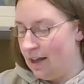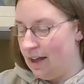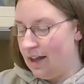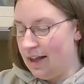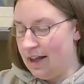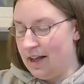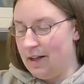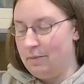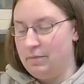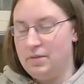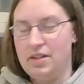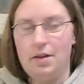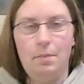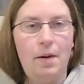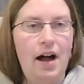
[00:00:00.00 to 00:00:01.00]

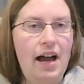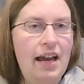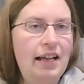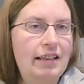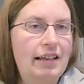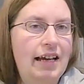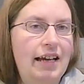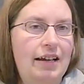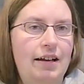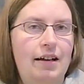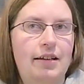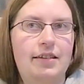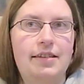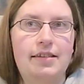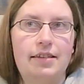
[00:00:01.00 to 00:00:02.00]
To buy like
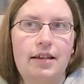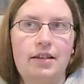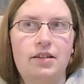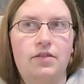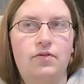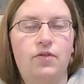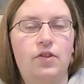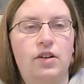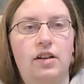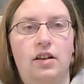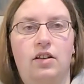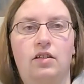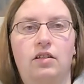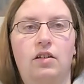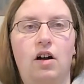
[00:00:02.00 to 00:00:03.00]
a 6 foot
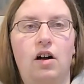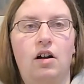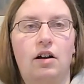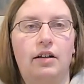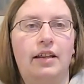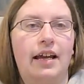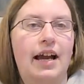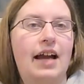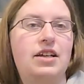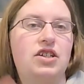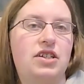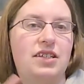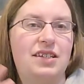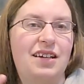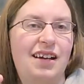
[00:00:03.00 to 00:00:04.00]
long, like I
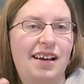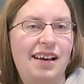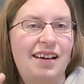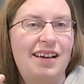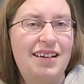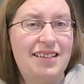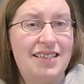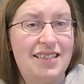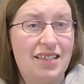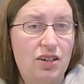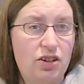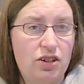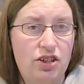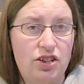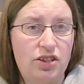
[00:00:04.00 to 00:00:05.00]
just
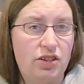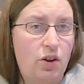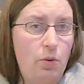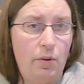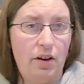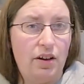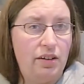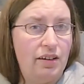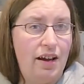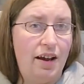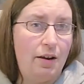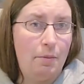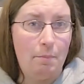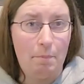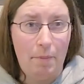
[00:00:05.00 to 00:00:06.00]
considered just going online and